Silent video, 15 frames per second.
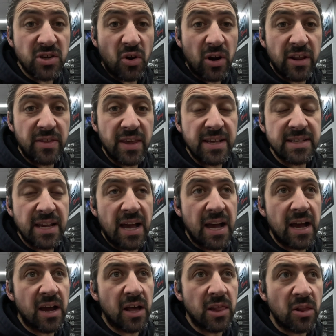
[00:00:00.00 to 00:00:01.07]
side of things
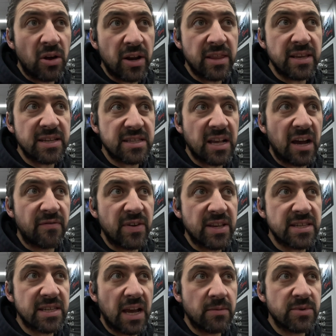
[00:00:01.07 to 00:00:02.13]
are. A lot of this stuff
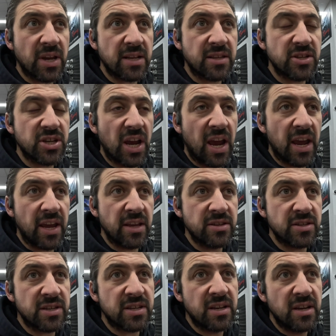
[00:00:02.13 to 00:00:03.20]
is subject to
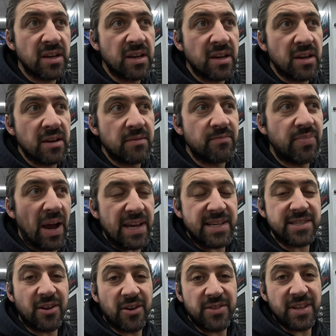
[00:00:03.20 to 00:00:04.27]
change
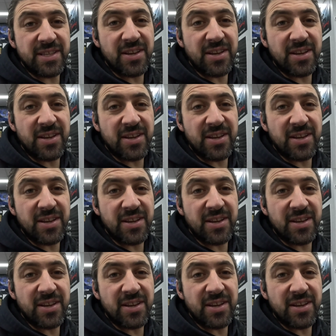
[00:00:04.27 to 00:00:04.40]
based on the